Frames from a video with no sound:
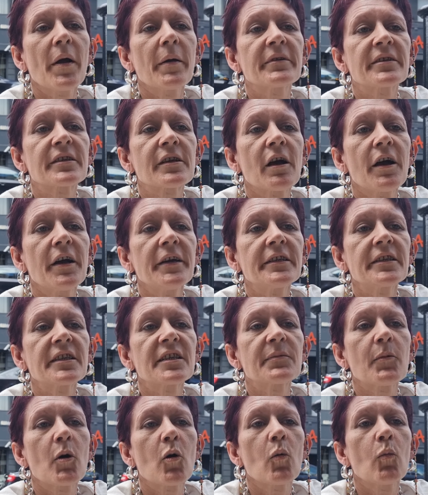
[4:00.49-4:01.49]
I was kind of
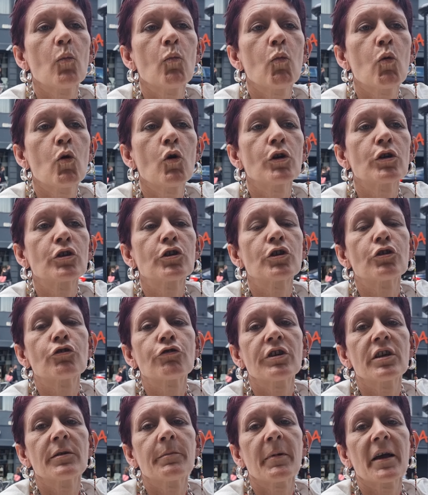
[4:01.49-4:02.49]
smoking one to
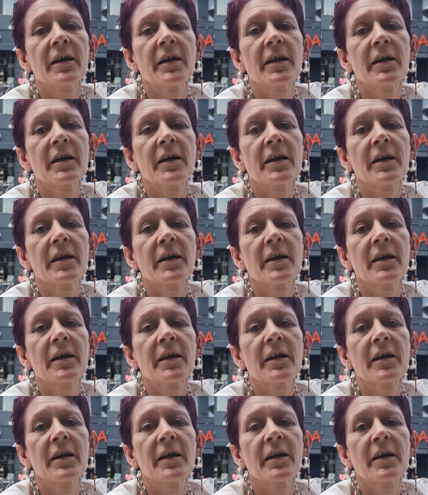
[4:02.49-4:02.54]
three